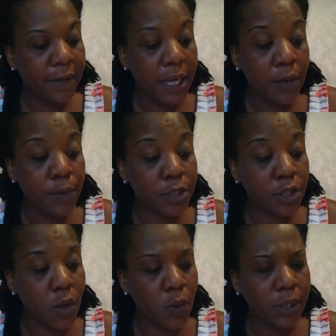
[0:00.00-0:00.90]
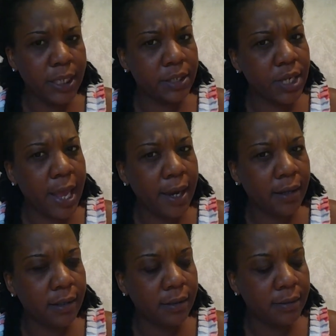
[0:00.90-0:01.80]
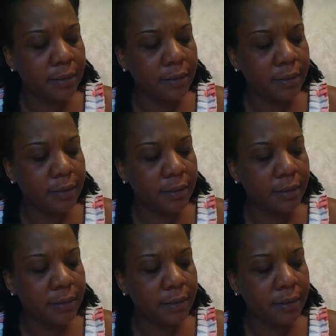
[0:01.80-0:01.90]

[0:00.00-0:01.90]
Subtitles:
he was only chattel,